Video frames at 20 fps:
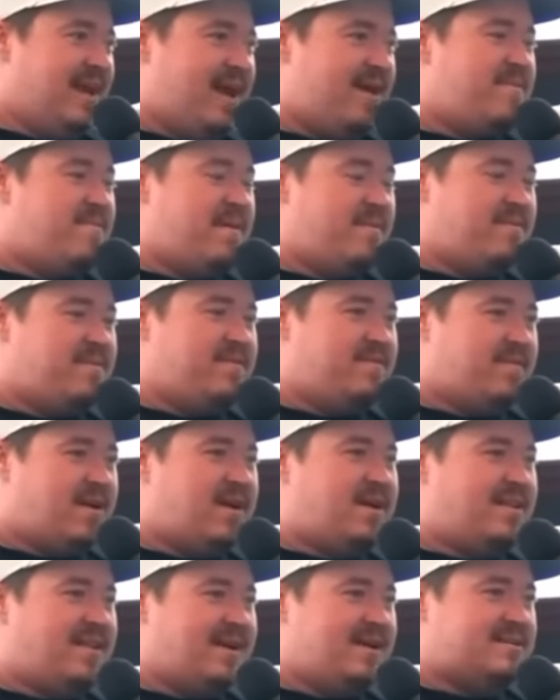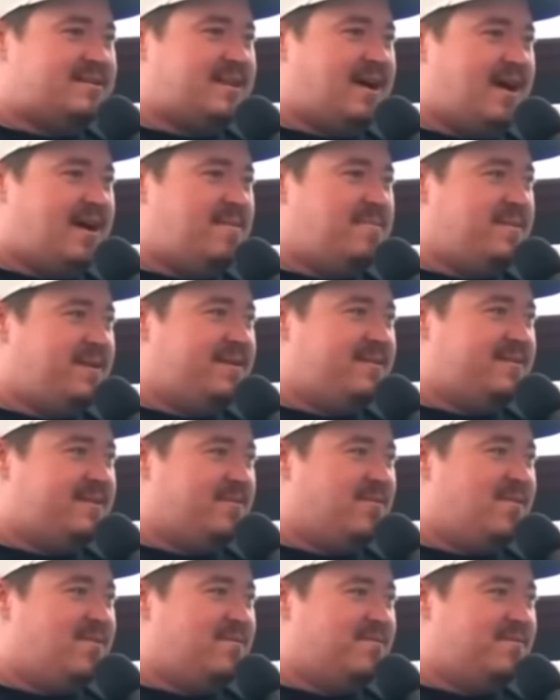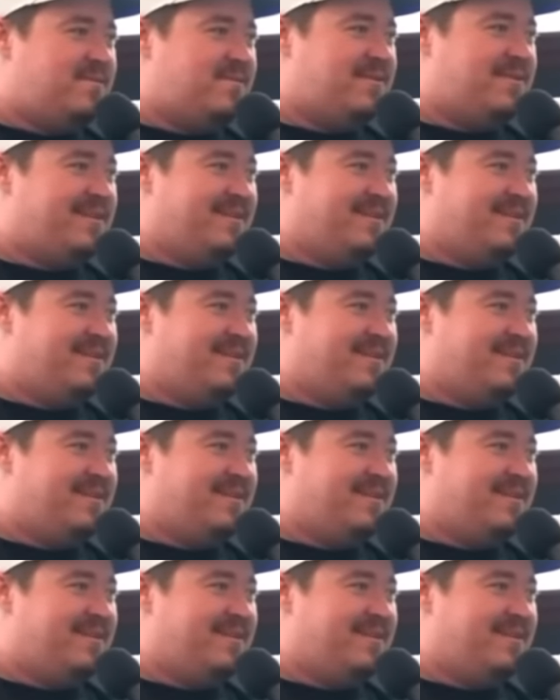And I remember the very last time being too old for